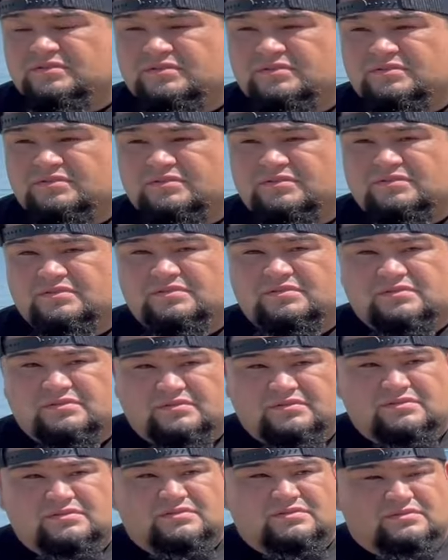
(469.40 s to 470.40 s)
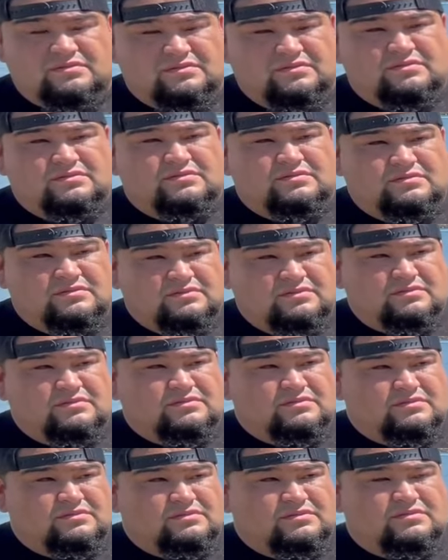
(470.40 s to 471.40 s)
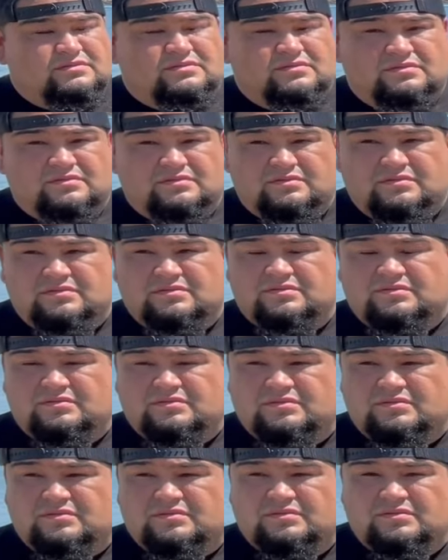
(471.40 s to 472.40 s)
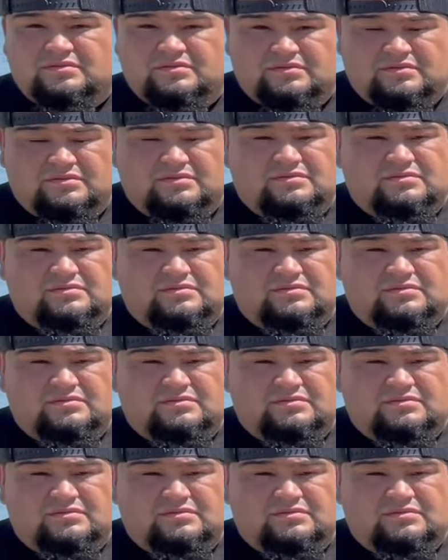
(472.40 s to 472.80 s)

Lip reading: [no speech]